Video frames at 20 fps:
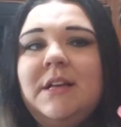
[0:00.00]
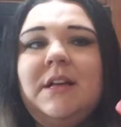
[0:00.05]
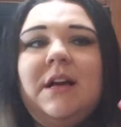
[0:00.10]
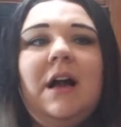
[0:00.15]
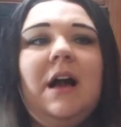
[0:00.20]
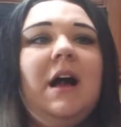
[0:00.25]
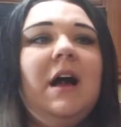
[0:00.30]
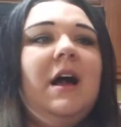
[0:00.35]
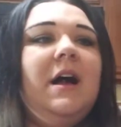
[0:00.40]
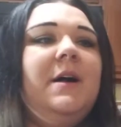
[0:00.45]

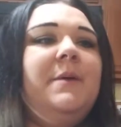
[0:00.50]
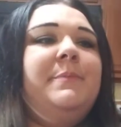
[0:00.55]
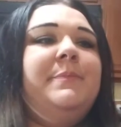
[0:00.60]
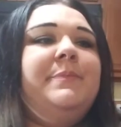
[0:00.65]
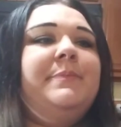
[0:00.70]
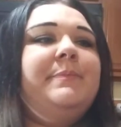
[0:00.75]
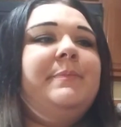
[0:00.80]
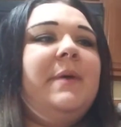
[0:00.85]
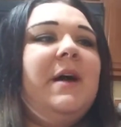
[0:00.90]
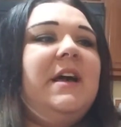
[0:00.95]

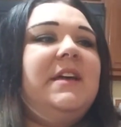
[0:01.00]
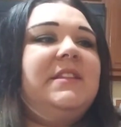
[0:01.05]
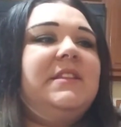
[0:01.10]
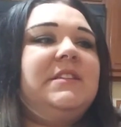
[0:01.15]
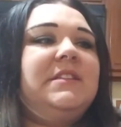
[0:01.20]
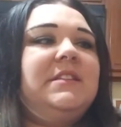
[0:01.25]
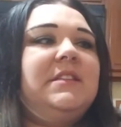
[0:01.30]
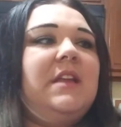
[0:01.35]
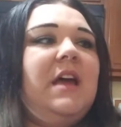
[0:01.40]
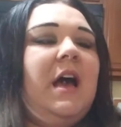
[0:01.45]
um but
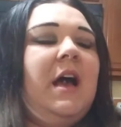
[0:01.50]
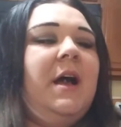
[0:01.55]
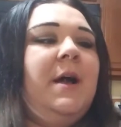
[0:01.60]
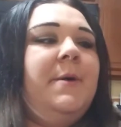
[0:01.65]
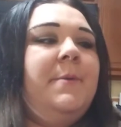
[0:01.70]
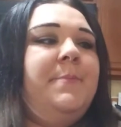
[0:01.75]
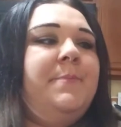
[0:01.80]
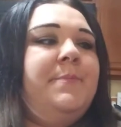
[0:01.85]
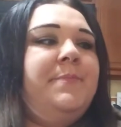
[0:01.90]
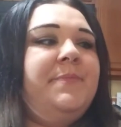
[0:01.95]
the
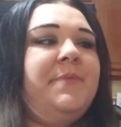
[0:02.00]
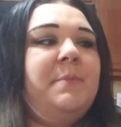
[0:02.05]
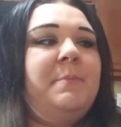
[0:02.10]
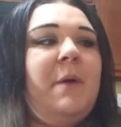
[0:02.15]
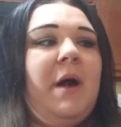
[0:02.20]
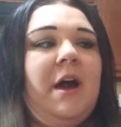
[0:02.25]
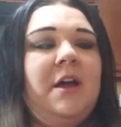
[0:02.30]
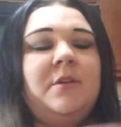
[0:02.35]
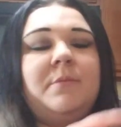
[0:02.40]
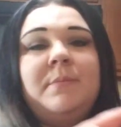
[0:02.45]
um the
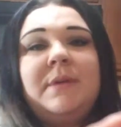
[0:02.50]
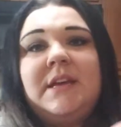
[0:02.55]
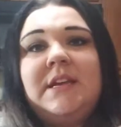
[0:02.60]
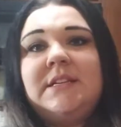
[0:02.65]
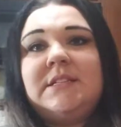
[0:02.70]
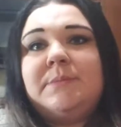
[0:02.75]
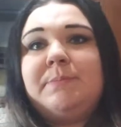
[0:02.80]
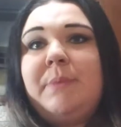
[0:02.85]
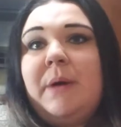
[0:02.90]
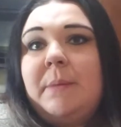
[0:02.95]
bottom
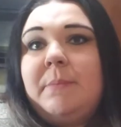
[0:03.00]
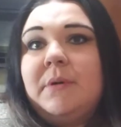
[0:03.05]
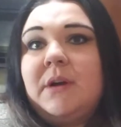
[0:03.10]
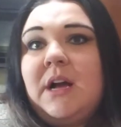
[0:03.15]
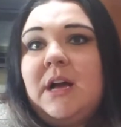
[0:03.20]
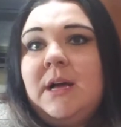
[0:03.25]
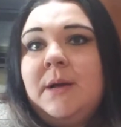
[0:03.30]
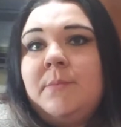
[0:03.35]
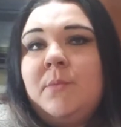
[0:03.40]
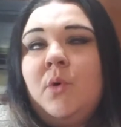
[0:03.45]
is
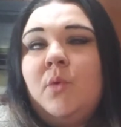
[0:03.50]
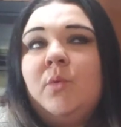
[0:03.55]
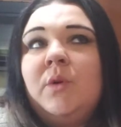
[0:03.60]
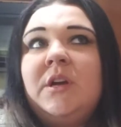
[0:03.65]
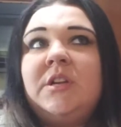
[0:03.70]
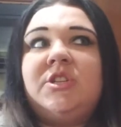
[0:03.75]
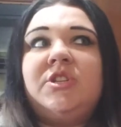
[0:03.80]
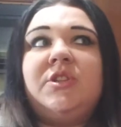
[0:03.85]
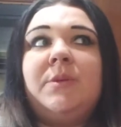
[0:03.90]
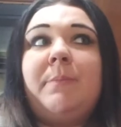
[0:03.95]
bubblegum
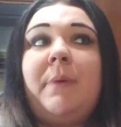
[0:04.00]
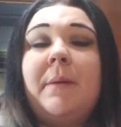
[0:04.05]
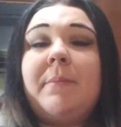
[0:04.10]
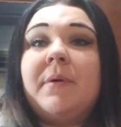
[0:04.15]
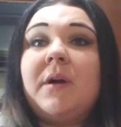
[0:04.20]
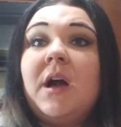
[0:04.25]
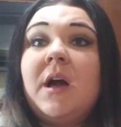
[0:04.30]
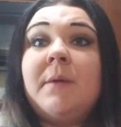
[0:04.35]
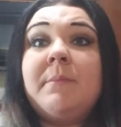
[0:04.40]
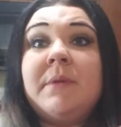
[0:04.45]
which the
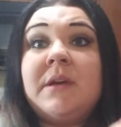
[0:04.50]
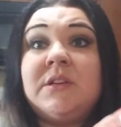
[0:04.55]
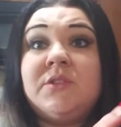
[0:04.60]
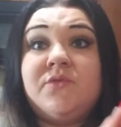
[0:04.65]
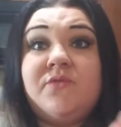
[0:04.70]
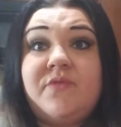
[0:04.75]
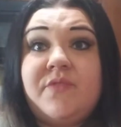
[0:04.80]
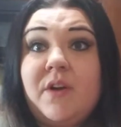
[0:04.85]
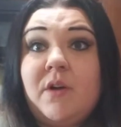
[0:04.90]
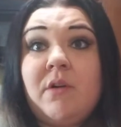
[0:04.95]
bubblegum
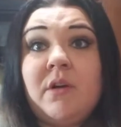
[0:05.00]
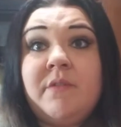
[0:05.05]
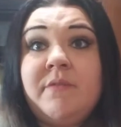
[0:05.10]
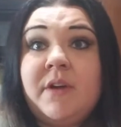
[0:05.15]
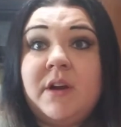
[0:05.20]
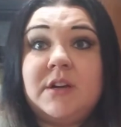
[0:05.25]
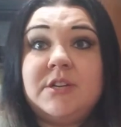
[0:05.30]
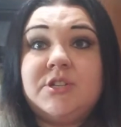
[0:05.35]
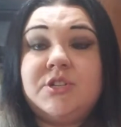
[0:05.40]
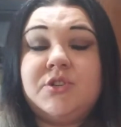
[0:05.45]
is very
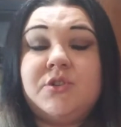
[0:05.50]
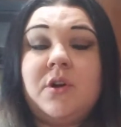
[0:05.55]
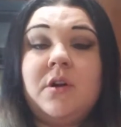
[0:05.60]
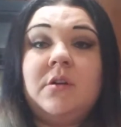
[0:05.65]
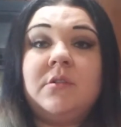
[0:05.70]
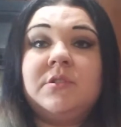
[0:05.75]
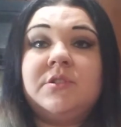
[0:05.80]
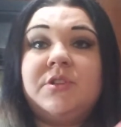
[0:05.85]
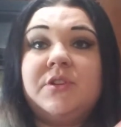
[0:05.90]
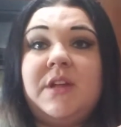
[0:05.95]
very
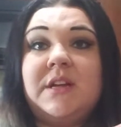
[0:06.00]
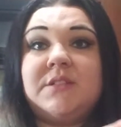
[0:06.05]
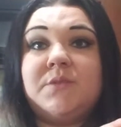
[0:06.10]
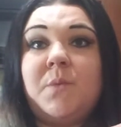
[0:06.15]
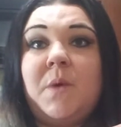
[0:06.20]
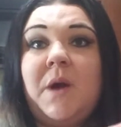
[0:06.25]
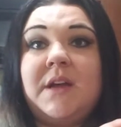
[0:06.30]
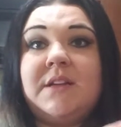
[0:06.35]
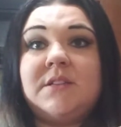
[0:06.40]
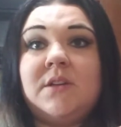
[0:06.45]
strong so that's
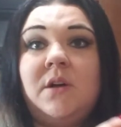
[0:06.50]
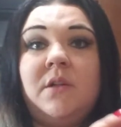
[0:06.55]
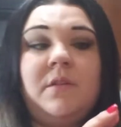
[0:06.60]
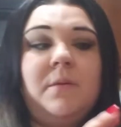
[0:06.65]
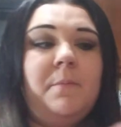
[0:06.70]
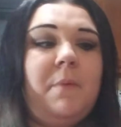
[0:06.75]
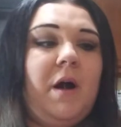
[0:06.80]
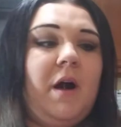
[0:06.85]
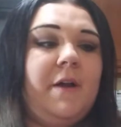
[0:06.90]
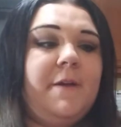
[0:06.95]
why it's on
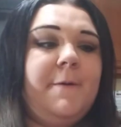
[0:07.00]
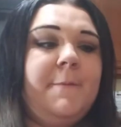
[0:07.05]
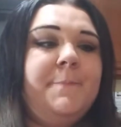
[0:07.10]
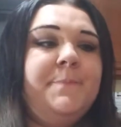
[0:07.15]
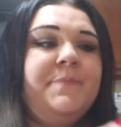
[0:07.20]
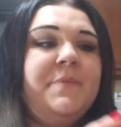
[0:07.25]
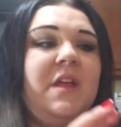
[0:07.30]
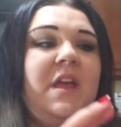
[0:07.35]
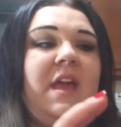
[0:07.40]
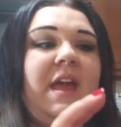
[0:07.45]
the bottom
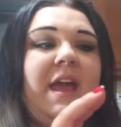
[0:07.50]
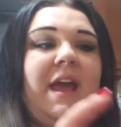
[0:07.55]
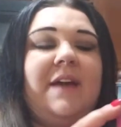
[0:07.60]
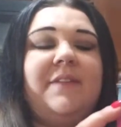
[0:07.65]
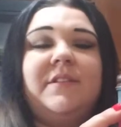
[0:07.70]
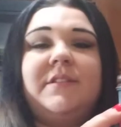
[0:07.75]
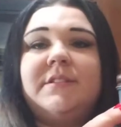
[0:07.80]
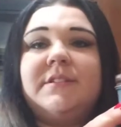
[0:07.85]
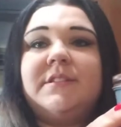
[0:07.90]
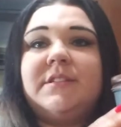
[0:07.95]

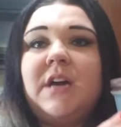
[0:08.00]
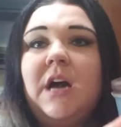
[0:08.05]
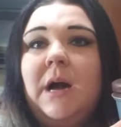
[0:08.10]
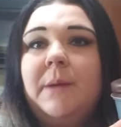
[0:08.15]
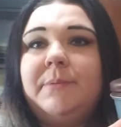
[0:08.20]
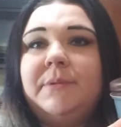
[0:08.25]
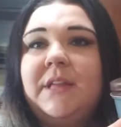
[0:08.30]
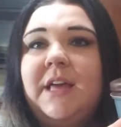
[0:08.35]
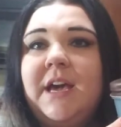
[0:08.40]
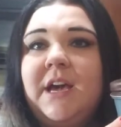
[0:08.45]
and then the
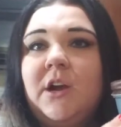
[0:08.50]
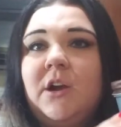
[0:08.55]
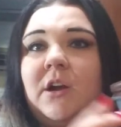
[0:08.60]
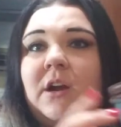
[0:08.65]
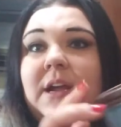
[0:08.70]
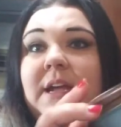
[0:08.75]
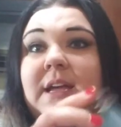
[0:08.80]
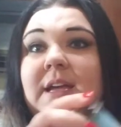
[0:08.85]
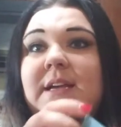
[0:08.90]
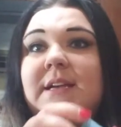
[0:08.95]
top
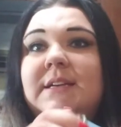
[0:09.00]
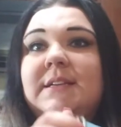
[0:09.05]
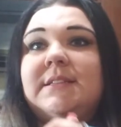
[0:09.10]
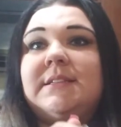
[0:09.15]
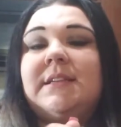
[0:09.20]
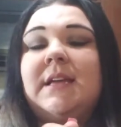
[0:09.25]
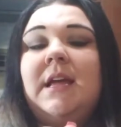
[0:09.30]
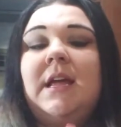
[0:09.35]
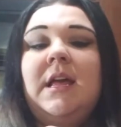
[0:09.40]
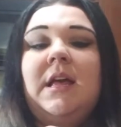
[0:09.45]
layer
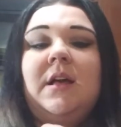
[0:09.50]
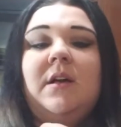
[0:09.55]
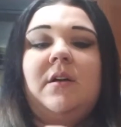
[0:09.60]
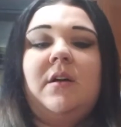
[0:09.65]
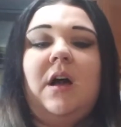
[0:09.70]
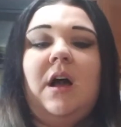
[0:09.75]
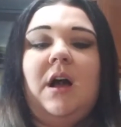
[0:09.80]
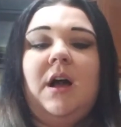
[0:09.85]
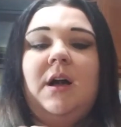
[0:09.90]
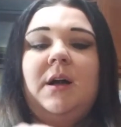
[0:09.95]
is
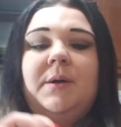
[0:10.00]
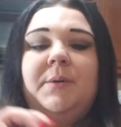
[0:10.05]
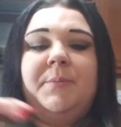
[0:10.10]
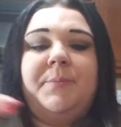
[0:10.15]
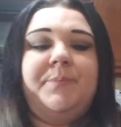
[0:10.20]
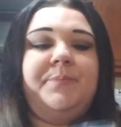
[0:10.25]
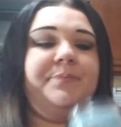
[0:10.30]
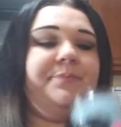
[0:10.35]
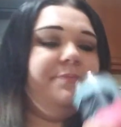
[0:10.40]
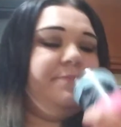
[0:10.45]

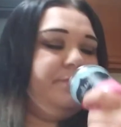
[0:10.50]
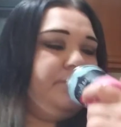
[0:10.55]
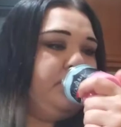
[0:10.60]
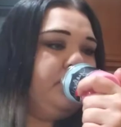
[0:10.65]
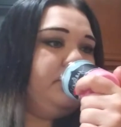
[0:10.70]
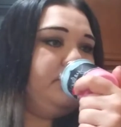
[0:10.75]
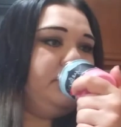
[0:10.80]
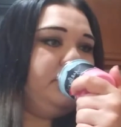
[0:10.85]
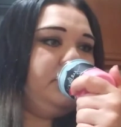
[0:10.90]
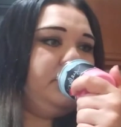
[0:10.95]
um
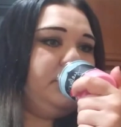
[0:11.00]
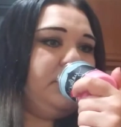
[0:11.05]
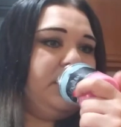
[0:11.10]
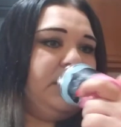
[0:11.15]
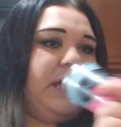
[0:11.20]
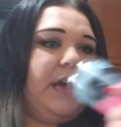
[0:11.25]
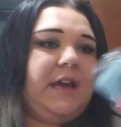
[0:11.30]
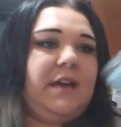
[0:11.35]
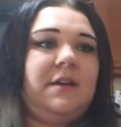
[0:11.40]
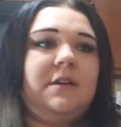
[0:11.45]

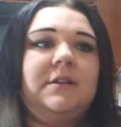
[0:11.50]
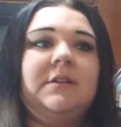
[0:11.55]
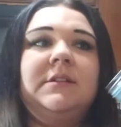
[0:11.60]
like